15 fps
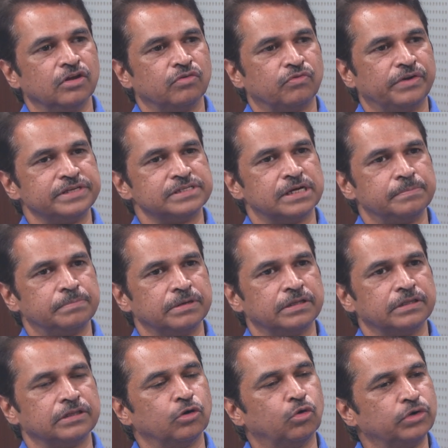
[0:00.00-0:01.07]
For
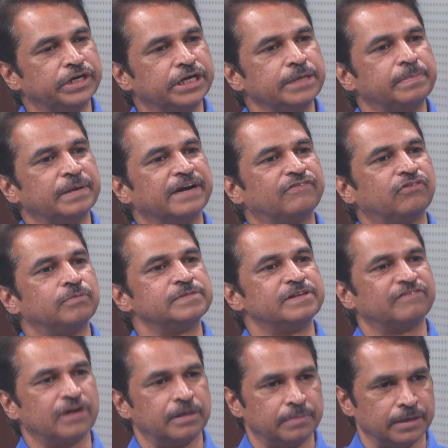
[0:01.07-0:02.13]
example, OTT platforms
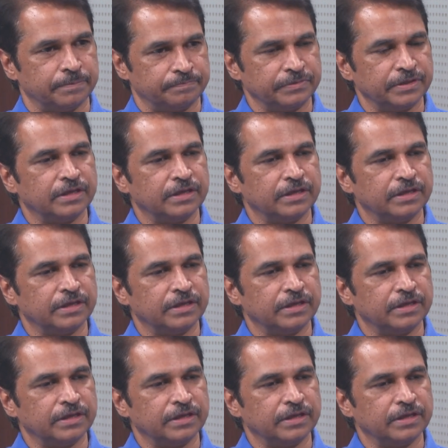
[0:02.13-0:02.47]
have come up,